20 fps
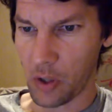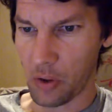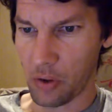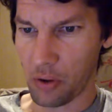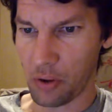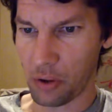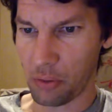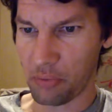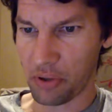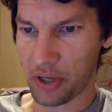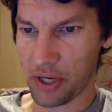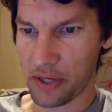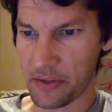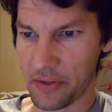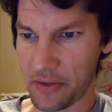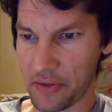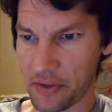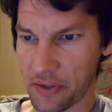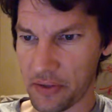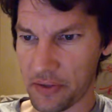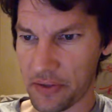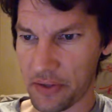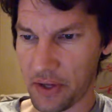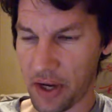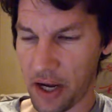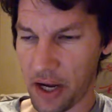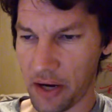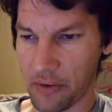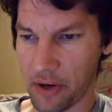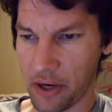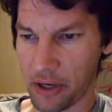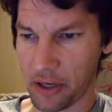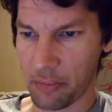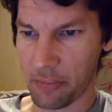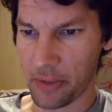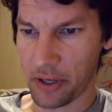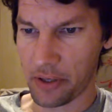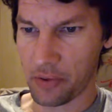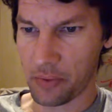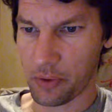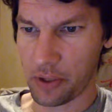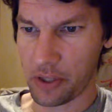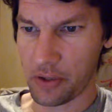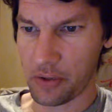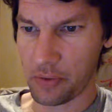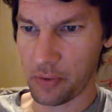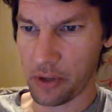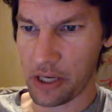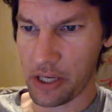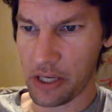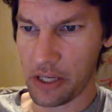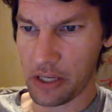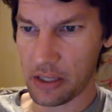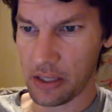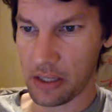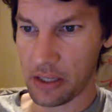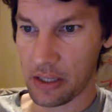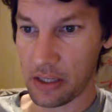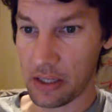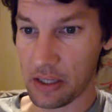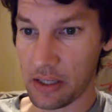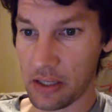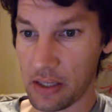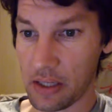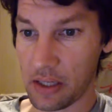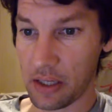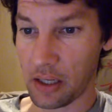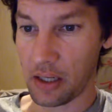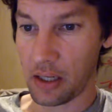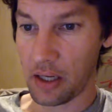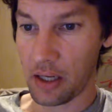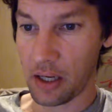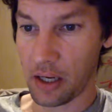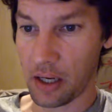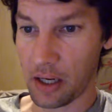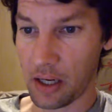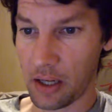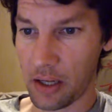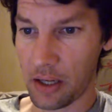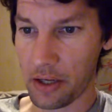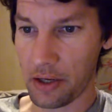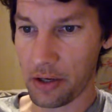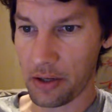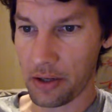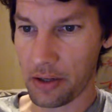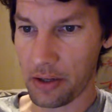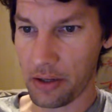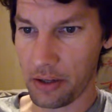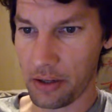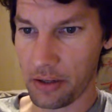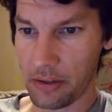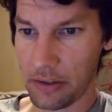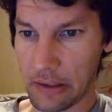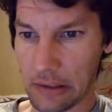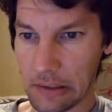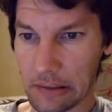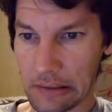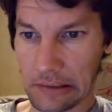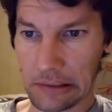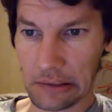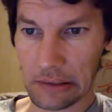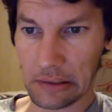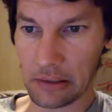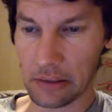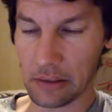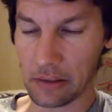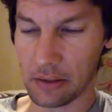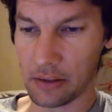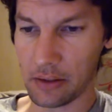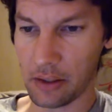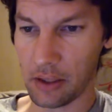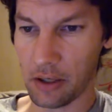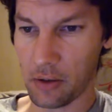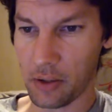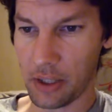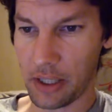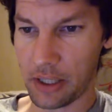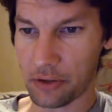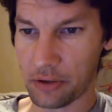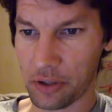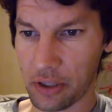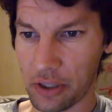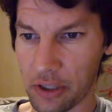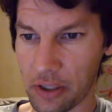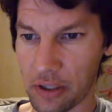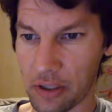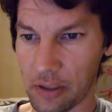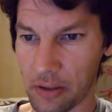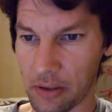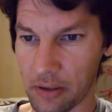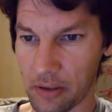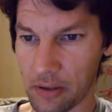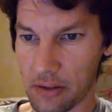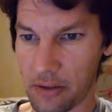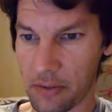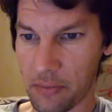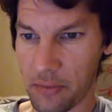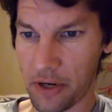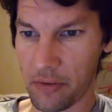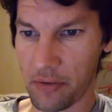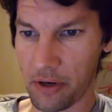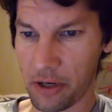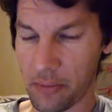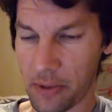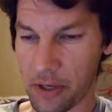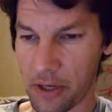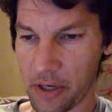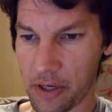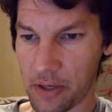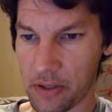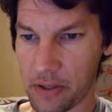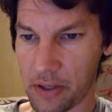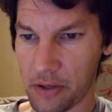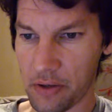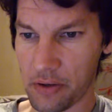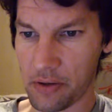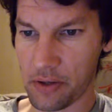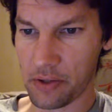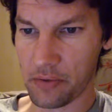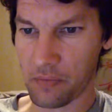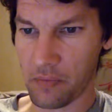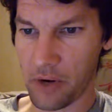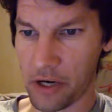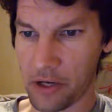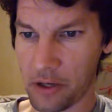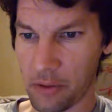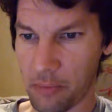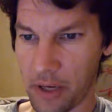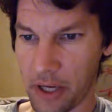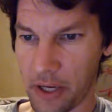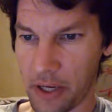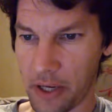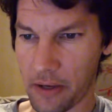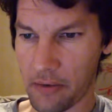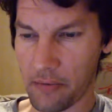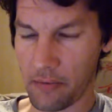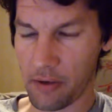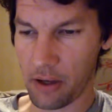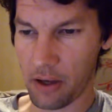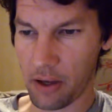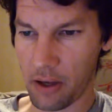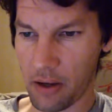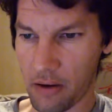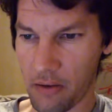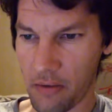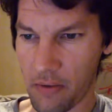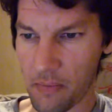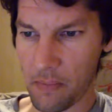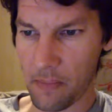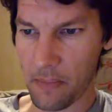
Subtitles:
Oil prices could skyrocket by 2020. Yeah, they could. Go electric. That's my recommendation. Or just ride your bike if you can.